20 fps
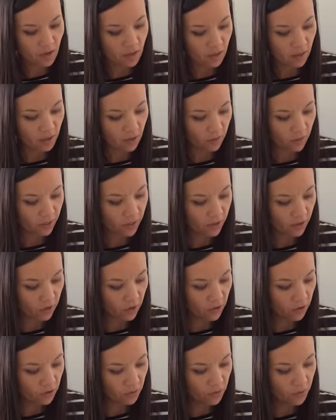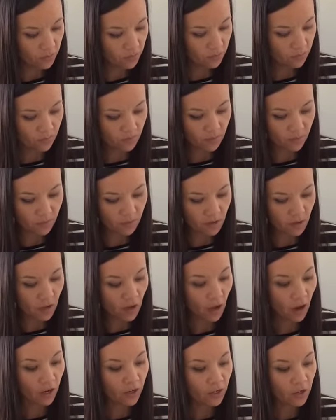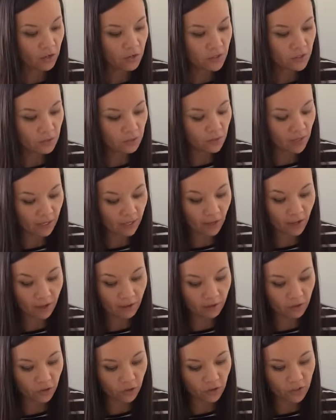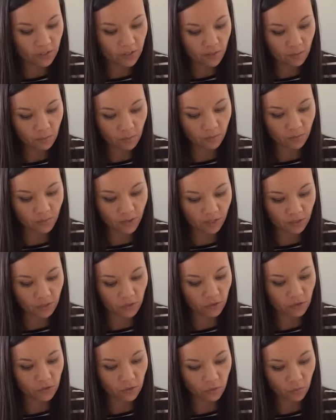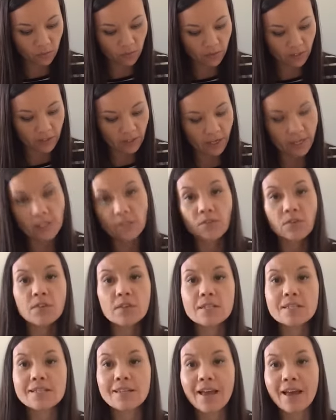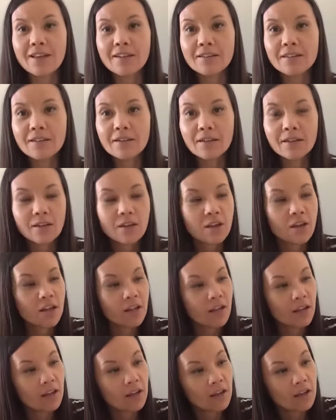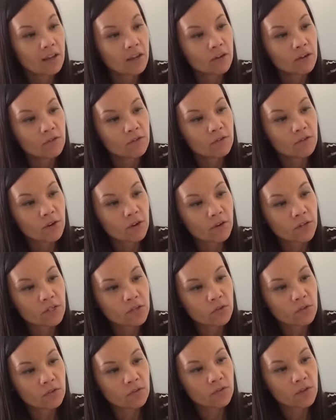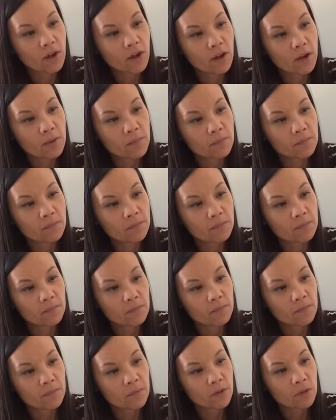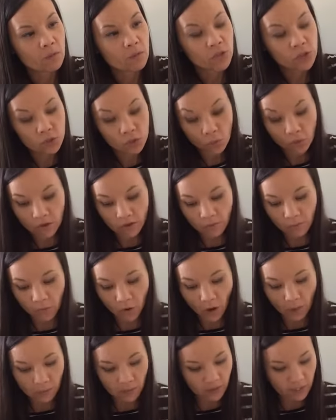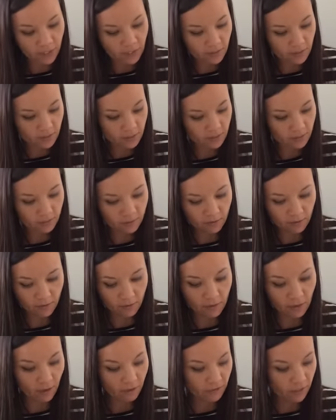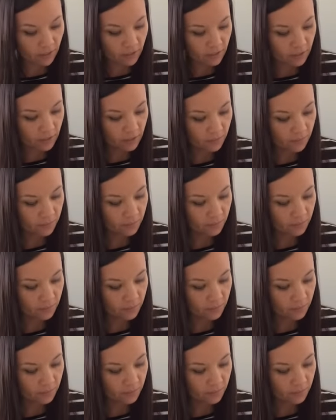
There we go. I also like Helichrysum. That's also really nice for the skin. Very sort of restorative properties. Love it.